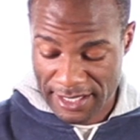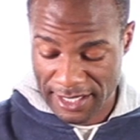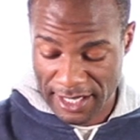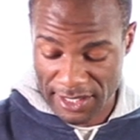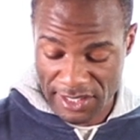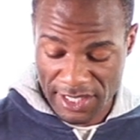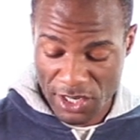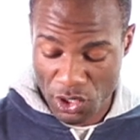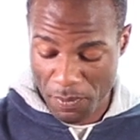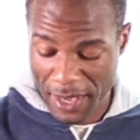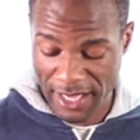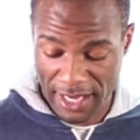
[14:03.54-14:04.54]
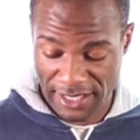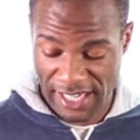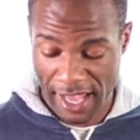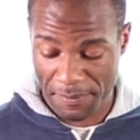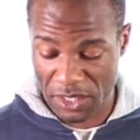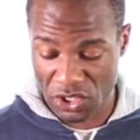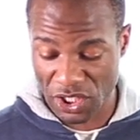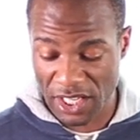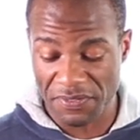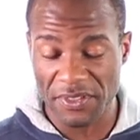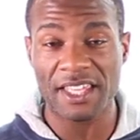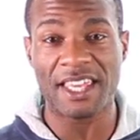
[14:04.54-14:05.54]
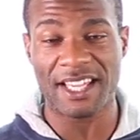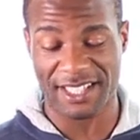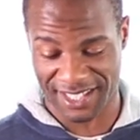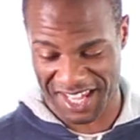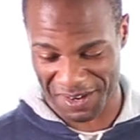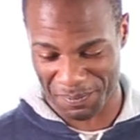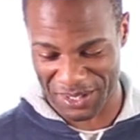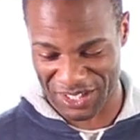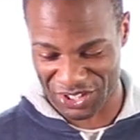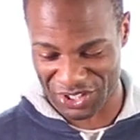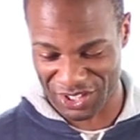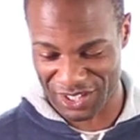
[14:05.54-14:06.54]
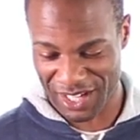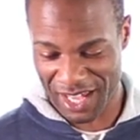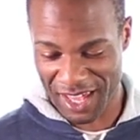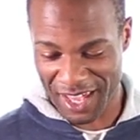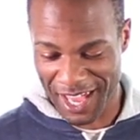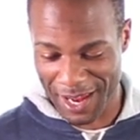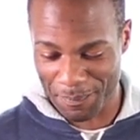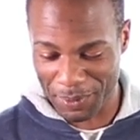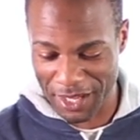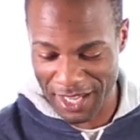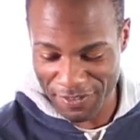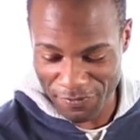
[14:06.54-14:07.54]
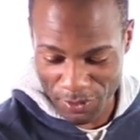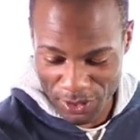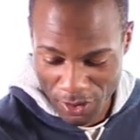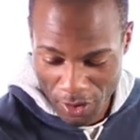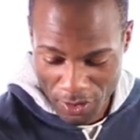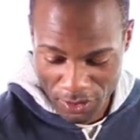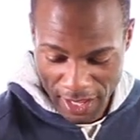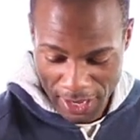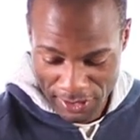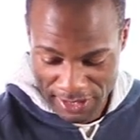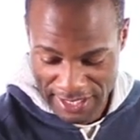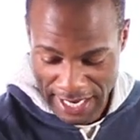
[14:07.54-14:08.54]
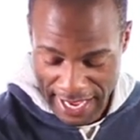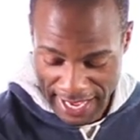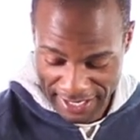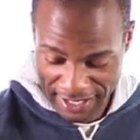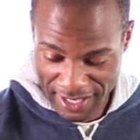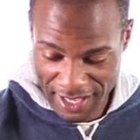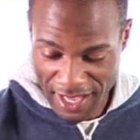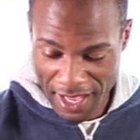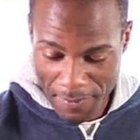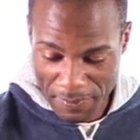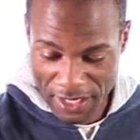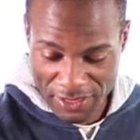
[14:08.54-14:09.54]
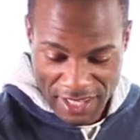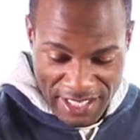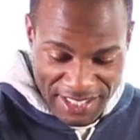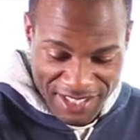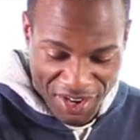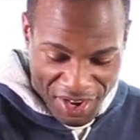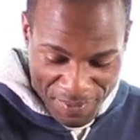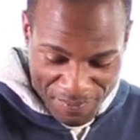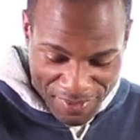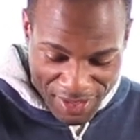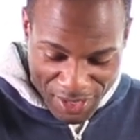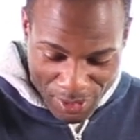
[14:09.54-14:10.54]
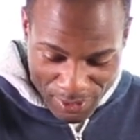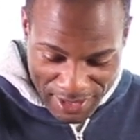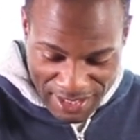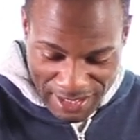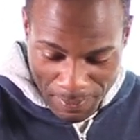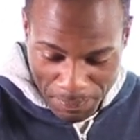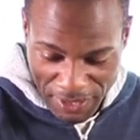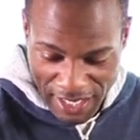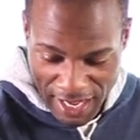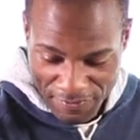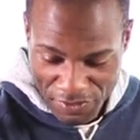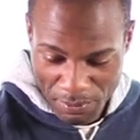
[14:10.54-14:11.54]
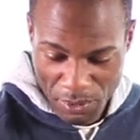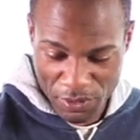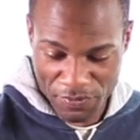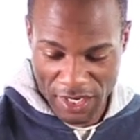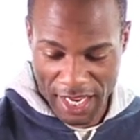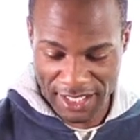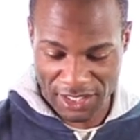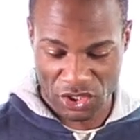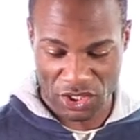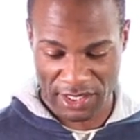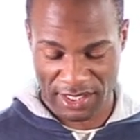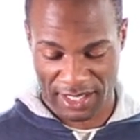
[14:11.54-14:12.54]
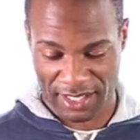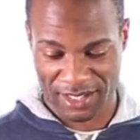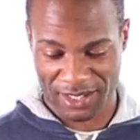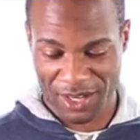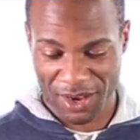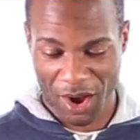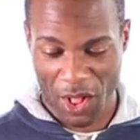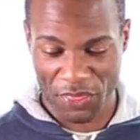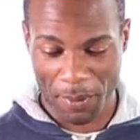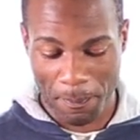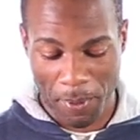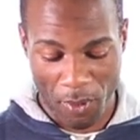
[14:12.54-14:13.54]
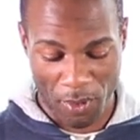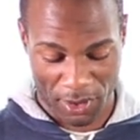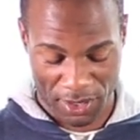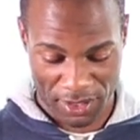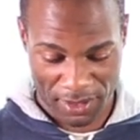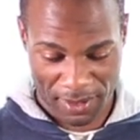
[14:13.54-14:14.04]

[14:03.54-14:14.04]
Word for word: to continue making damage in the kingside position and playing for an all-out attack. But at this time, we simply have the move knight to g6 on the board.